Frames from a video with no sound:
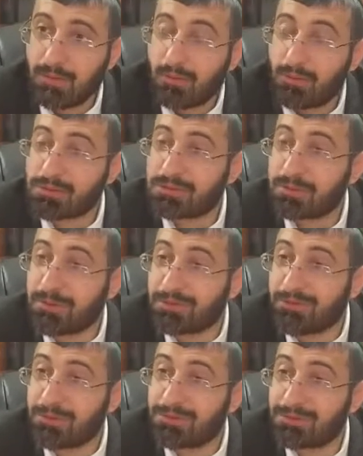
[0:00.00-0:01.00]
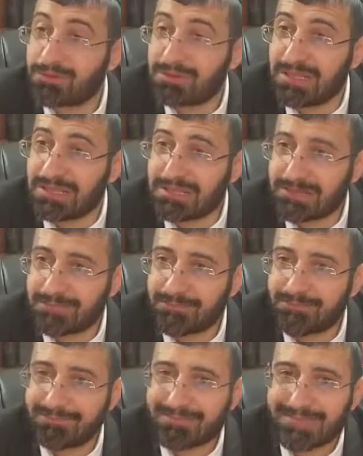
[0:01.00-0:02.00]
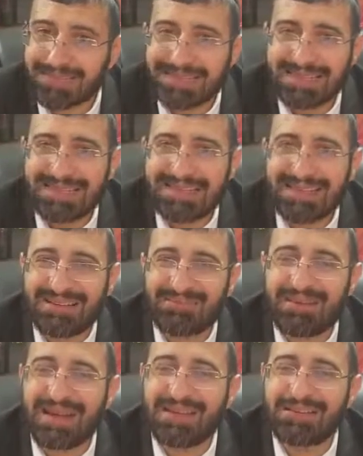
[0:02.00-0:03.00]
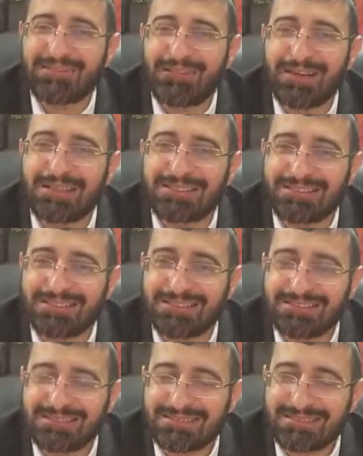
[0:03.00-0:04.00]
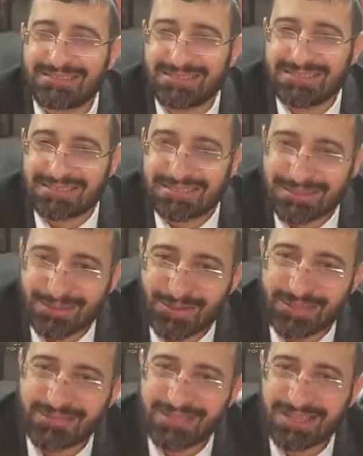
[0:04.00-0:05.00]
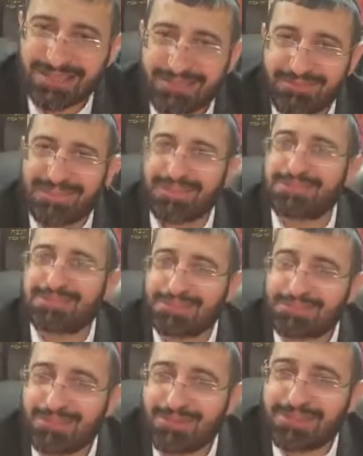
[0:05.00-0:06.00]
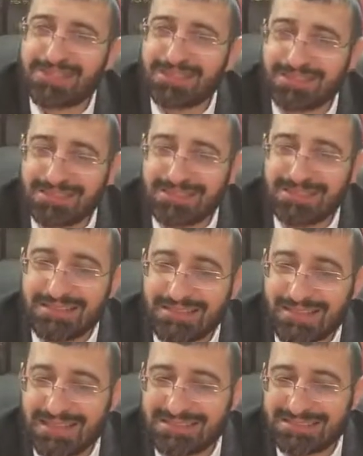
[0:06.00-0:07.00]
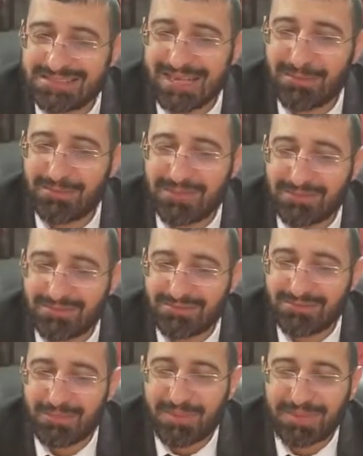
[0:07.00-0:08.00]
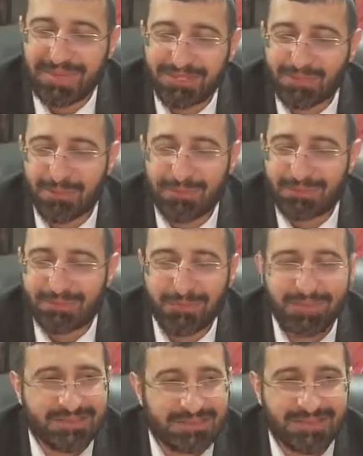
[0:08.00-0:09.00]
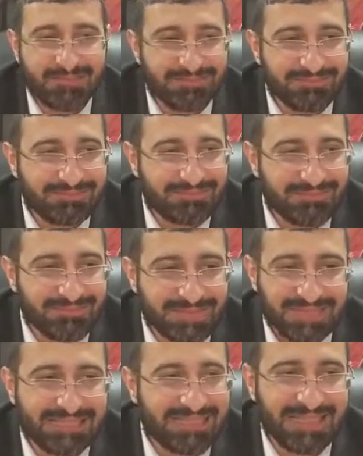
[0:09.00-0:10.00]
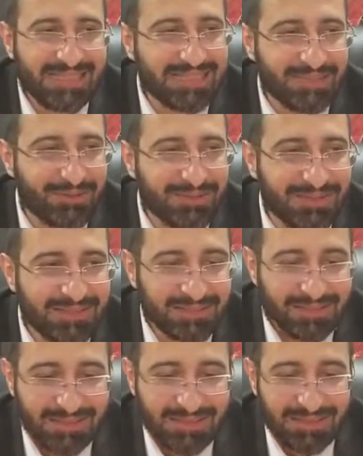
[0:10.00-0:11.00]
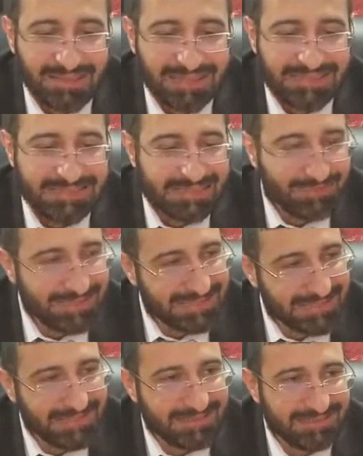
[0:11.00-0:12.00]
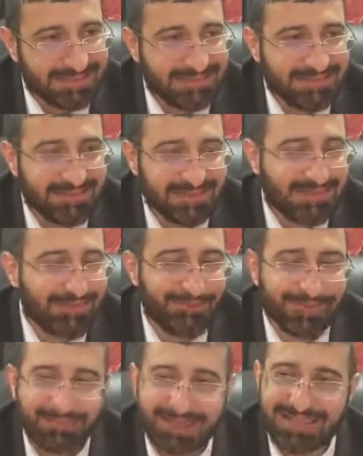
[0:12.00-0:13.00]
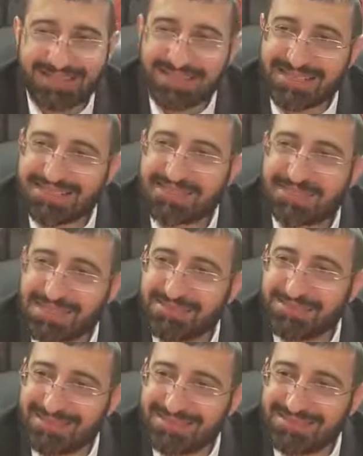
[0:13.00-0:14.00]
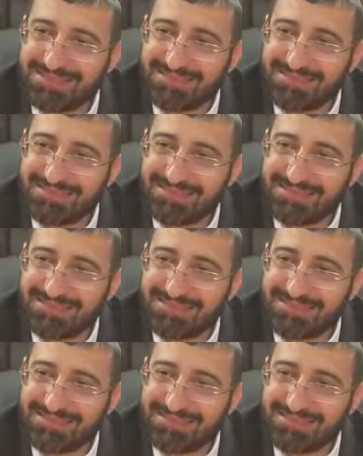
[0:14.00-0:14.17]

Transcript: What's the point for him to do that? My father, Zichron Livracha, when I was a small kid, I said, Abba, we're begging so much from Hashem. Doesn't he get annoyed? He says, my son, when mother has a baby,